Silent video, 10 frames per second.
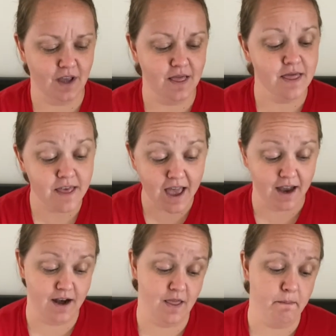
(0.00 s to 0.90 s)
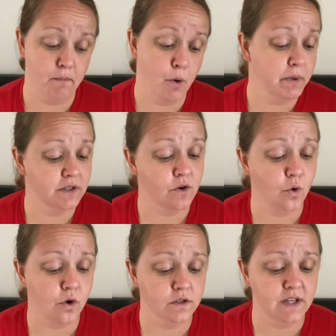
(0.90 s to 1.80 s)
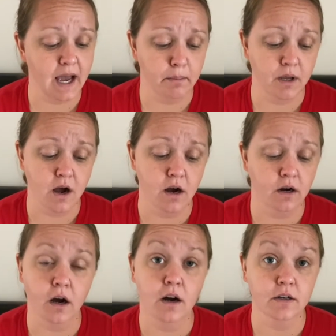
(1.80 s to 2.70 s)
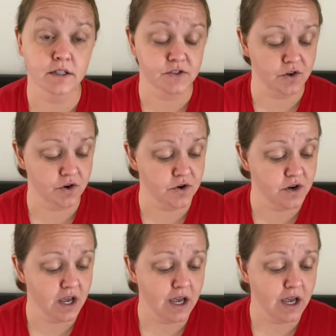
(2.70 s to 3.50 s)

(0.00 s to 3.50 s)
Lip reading: Then, the moment the horn's happy honk is heard,